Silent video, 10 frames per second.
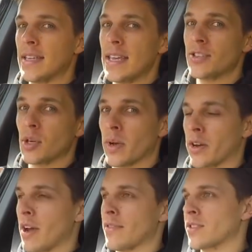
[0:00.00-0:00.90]
He took one
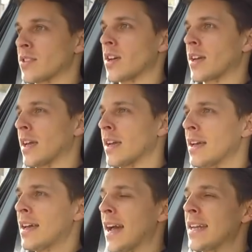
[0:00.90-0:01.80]
around the circuit
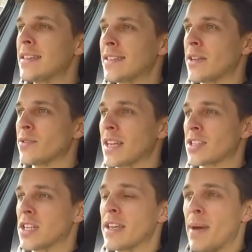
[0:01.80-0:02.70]
and he said it was
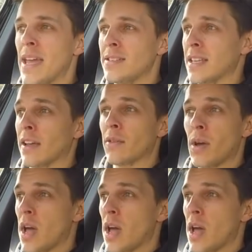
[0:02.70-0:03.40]
actually amazing.